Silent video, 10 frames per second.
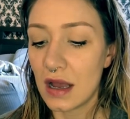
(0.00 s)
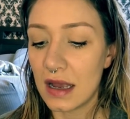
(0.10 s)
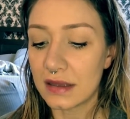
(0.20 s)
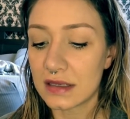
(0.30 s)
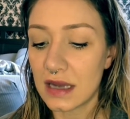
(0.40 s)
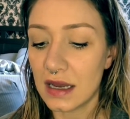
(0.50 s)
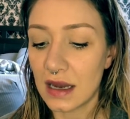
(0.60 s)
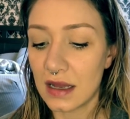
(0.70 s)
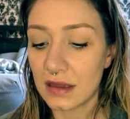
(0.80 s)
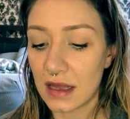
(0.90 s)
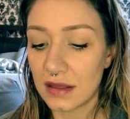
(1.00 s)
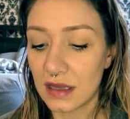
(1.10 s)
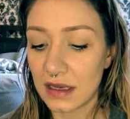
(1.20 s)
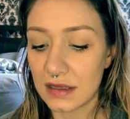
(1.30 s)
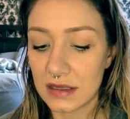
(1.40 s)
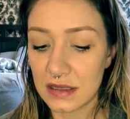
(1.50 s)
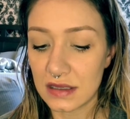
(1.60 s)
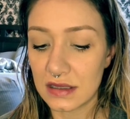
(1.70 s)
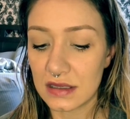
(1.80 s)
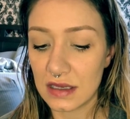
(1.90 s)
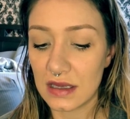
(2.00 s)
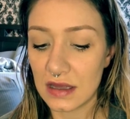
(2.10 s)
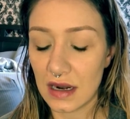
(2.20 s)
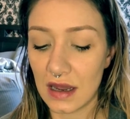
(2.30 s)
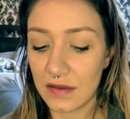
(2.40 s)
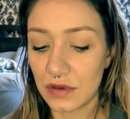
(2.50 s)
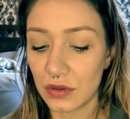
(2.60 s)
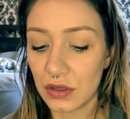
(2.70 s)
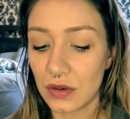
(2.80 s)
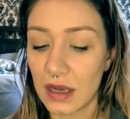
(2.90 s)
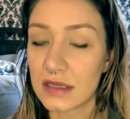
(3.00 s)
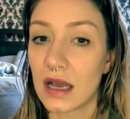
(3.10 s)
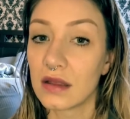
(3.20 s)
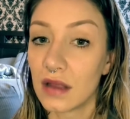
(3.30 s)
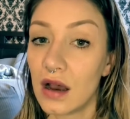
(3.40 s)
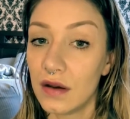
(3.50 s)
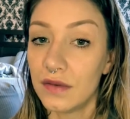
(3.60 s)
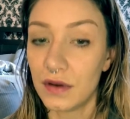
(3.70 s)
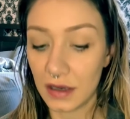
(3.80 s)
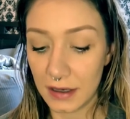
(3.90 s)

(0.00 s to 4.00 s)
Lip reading: it's not that thick consistency that I have told you guys I love.